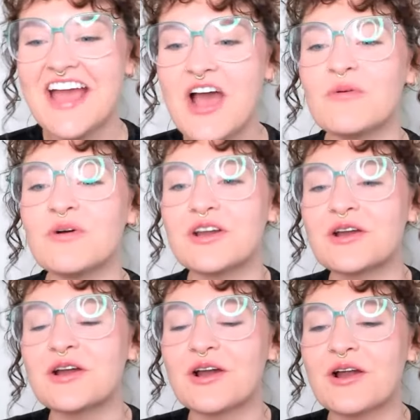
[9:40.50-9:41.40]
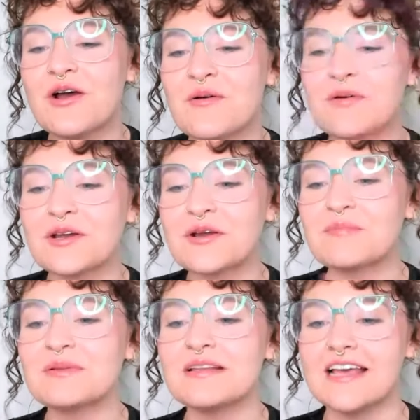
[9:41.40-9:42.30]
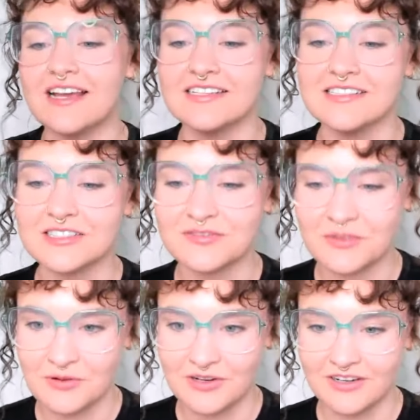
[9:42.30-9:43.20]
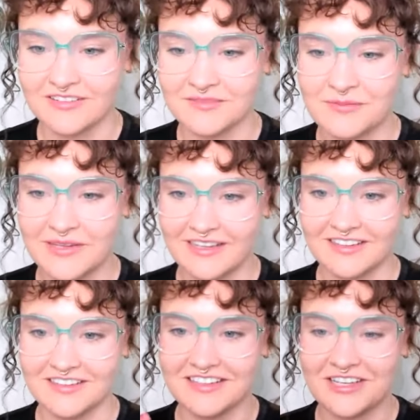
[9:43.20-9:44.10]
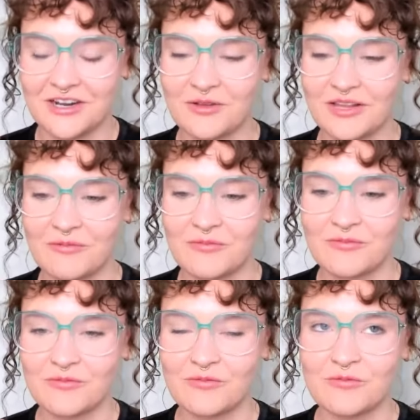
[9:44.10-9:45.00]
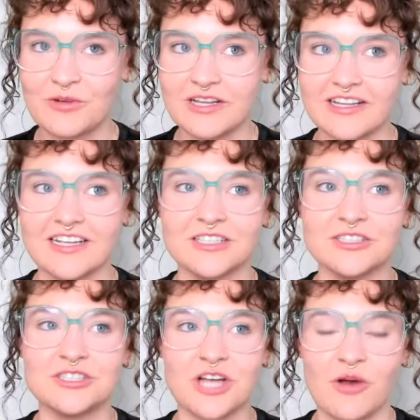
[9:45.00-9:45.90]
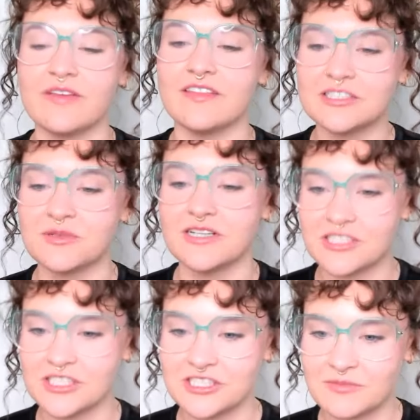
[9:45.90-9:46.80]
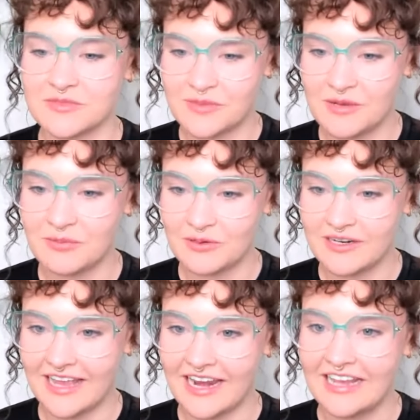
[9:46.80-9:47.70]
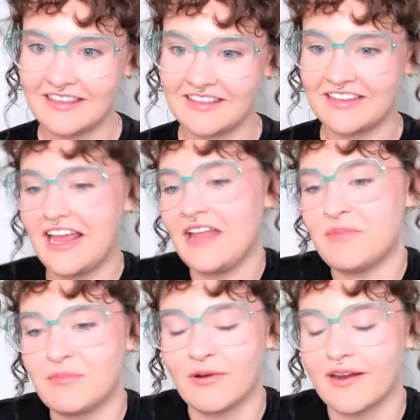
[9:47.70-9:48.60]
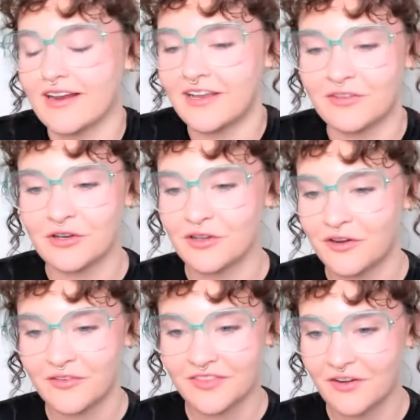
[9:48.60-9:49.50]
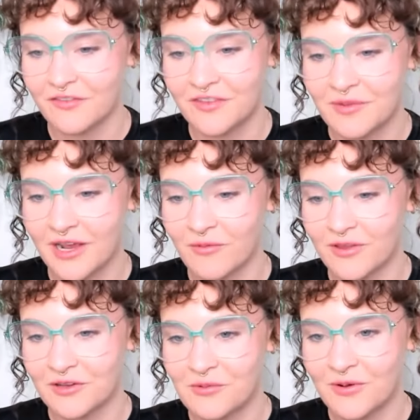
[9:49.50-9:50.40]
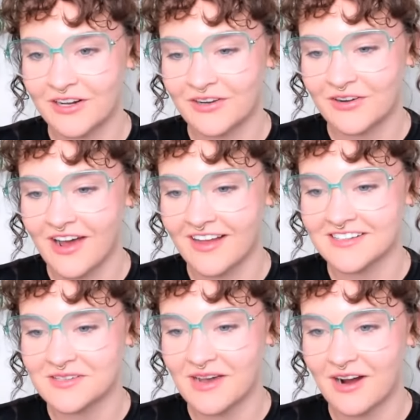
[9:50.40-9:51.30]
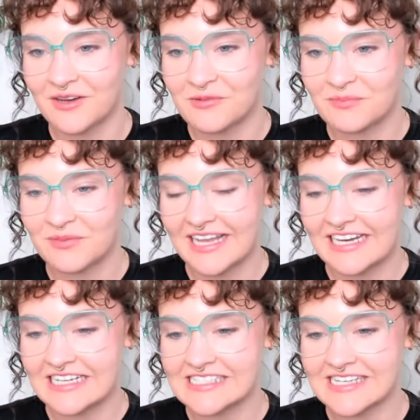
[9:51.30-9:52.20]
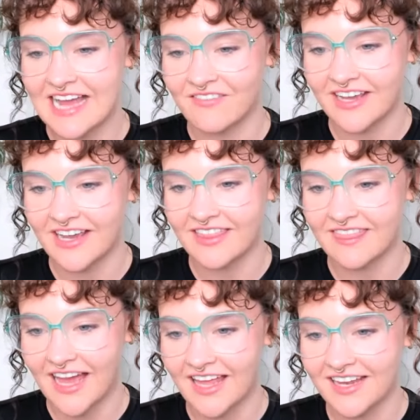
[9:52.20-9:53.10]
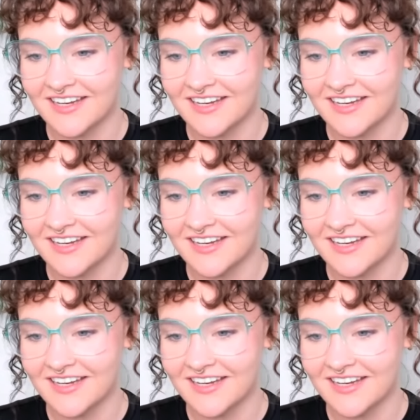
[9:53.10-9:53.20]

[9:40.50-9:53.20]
What are your plans for being, like really showing this relationship to people and people are going to give you their feedback whether you want it or not. So how are you planning to navigate that?